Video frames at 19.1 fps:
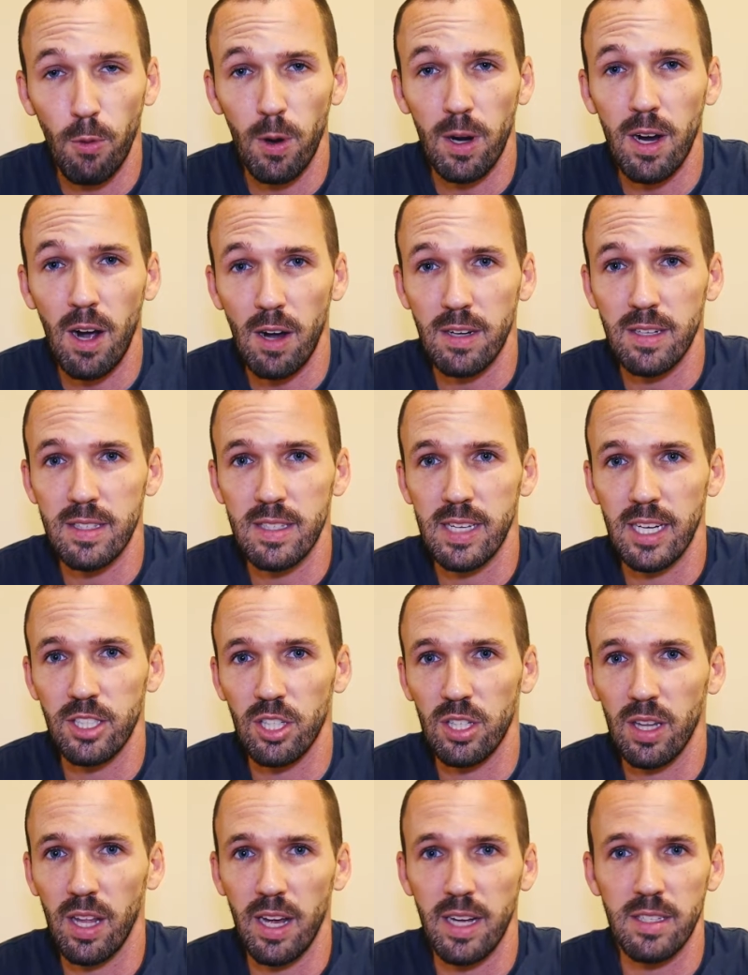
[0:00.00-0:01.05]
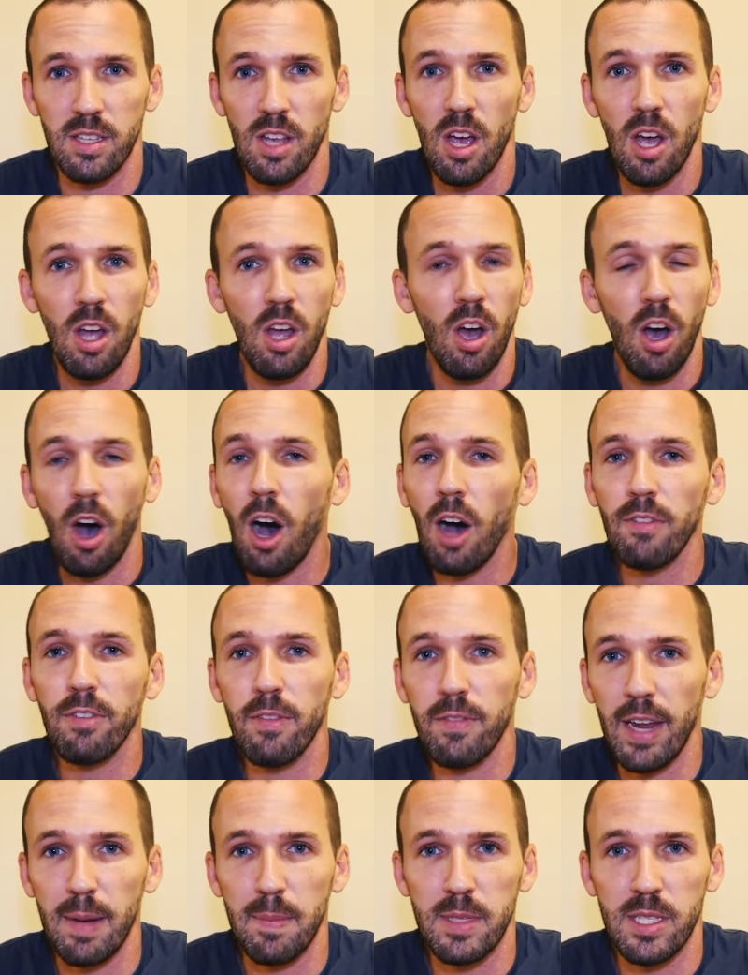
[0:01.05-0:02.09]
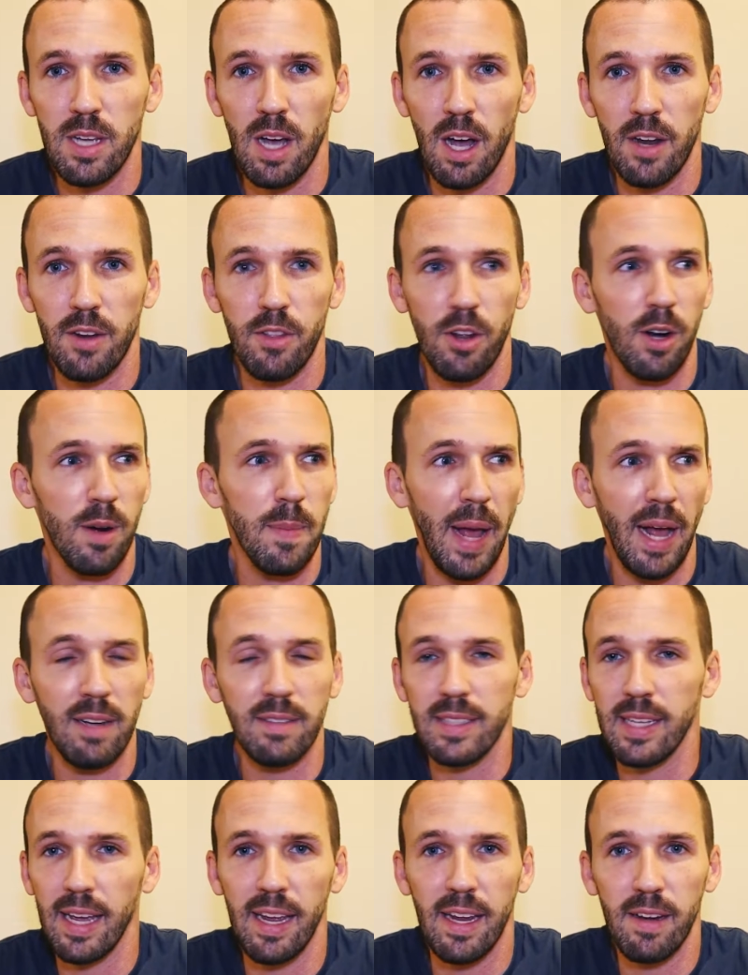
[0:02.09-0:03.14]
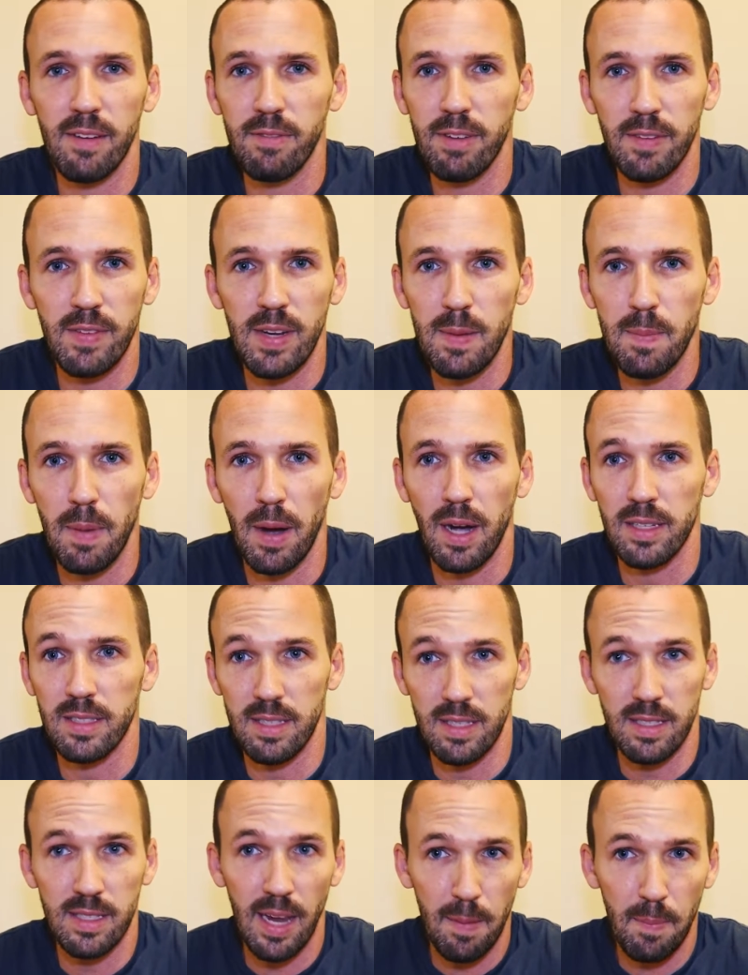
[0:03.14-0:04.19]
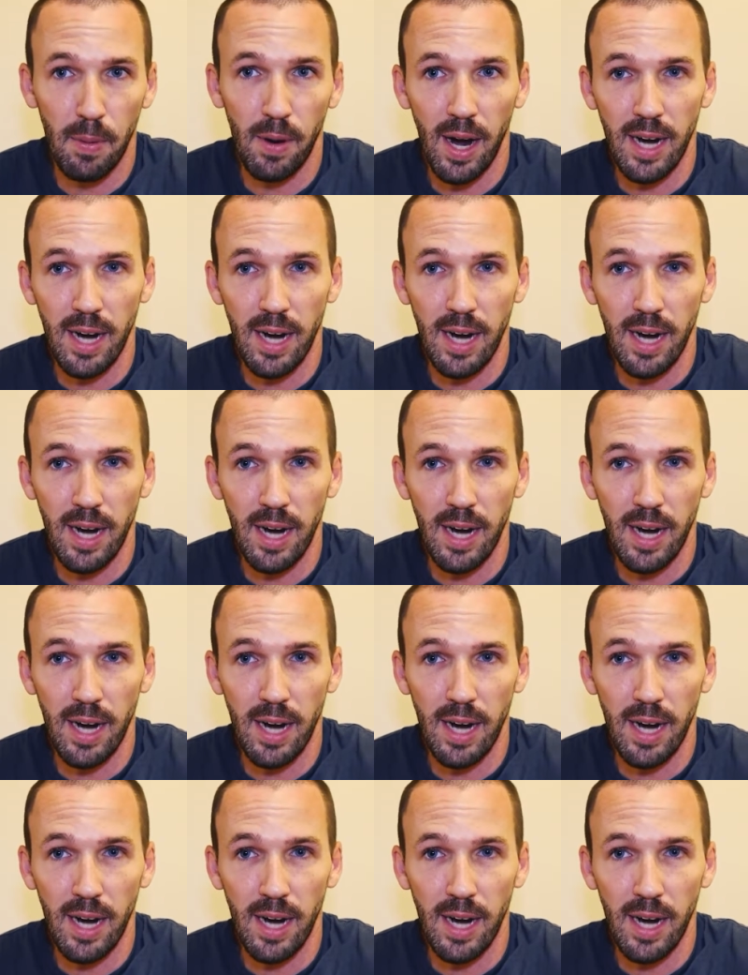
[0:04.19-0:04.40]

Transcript: for condensation lines off of Amazon. They're about ten, fifteen bucks, the same